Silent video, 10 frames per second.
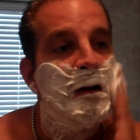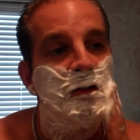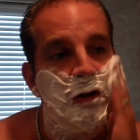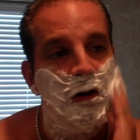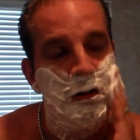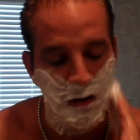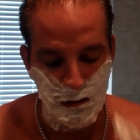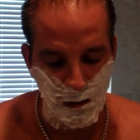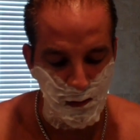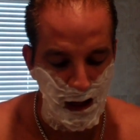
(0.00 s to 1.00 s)
So
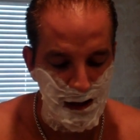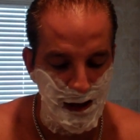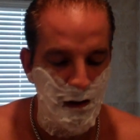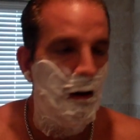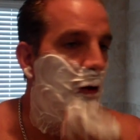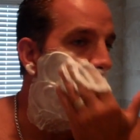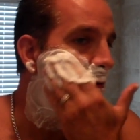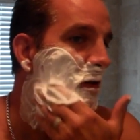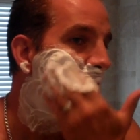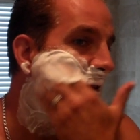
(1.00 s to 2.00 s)
just apply that all
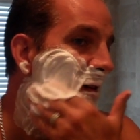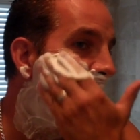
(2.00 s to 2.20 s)
over.